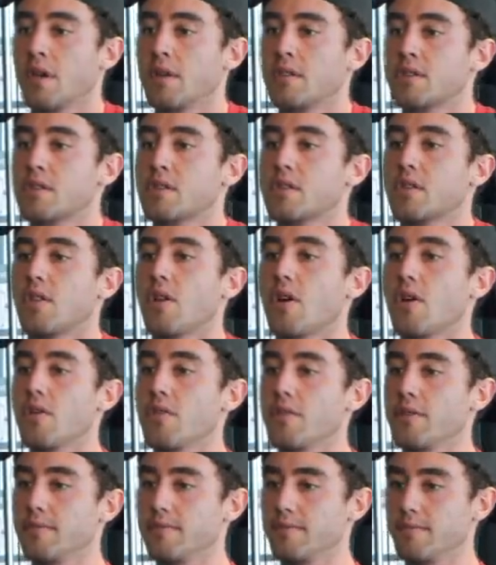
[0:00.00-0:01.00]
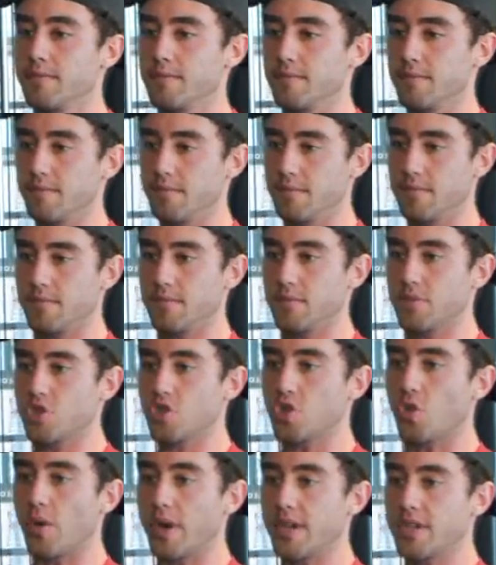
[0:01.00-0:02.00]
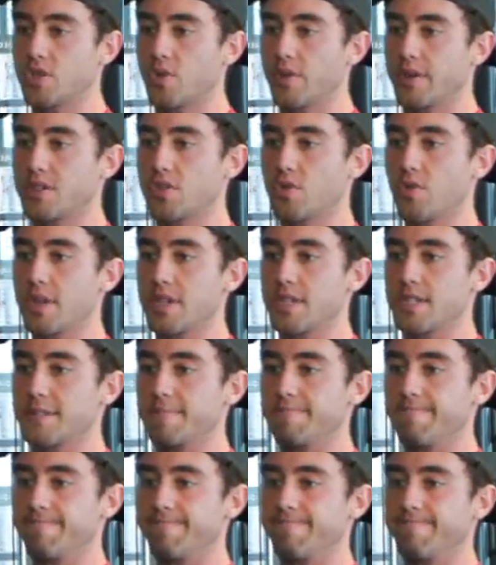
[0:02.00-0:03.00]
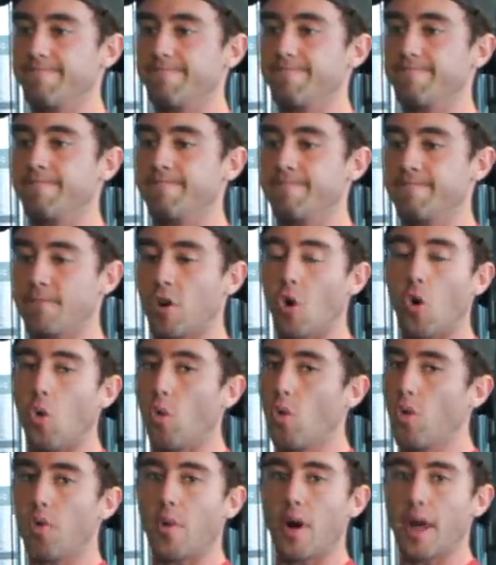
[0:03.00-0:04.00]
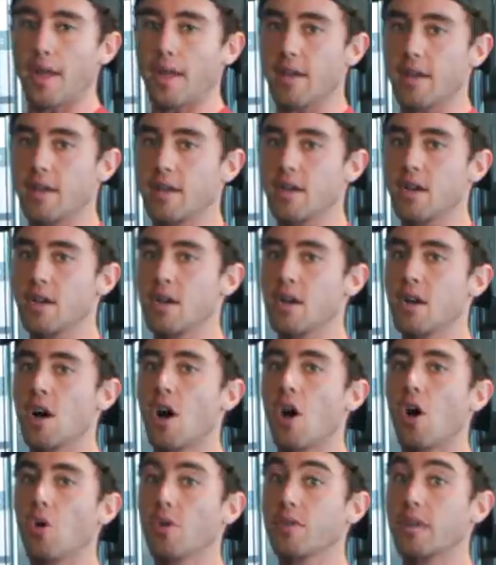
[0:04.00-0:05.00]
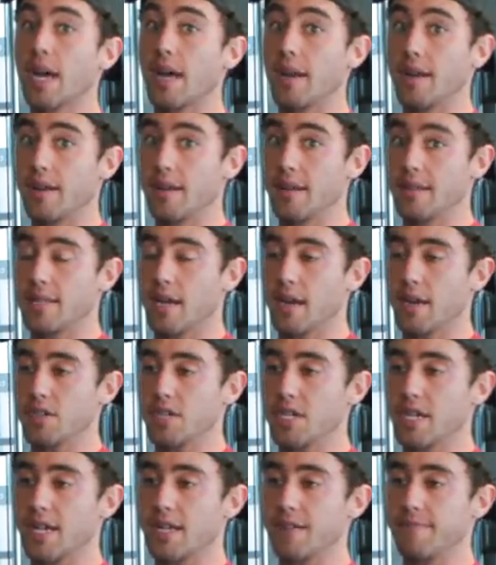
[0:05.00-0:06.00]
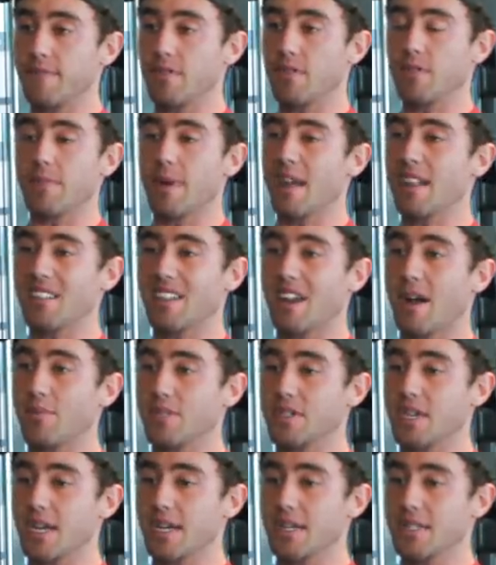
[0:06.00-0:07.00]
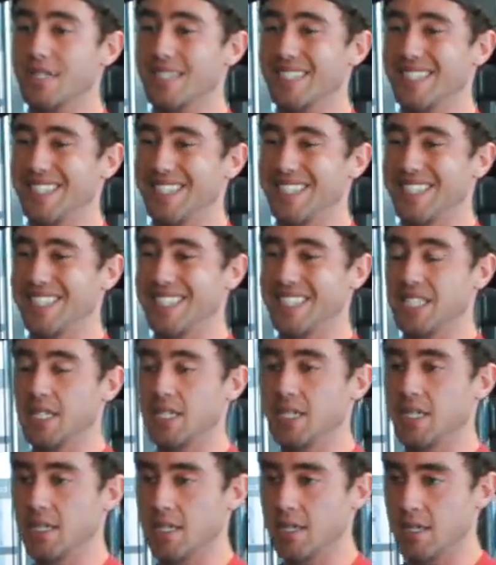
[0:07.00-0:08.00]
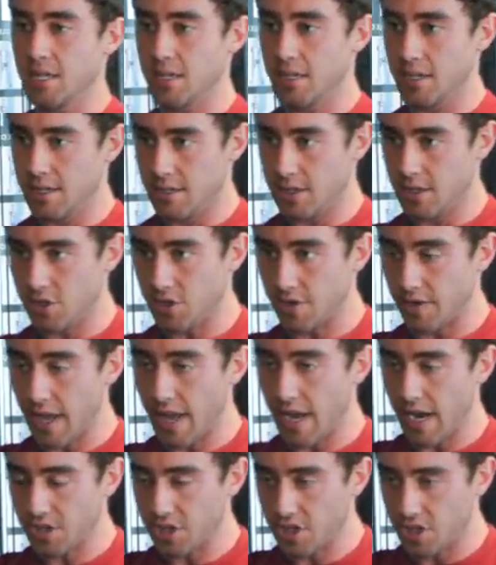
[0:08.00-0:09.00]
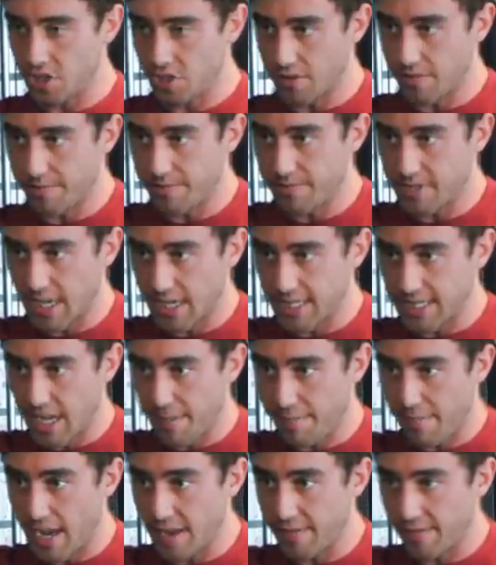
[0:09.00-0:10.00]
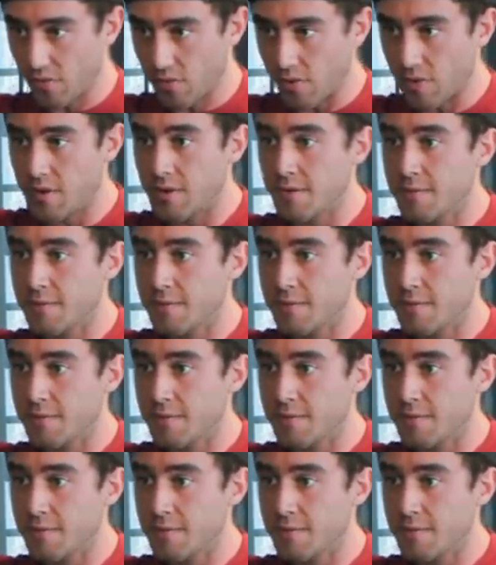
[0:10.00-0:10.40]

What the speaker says: Slow, squeeze, squeeze, squeeze, all the way. Hold that as hard as you can for about a couple seconds. It actually should start to get painful.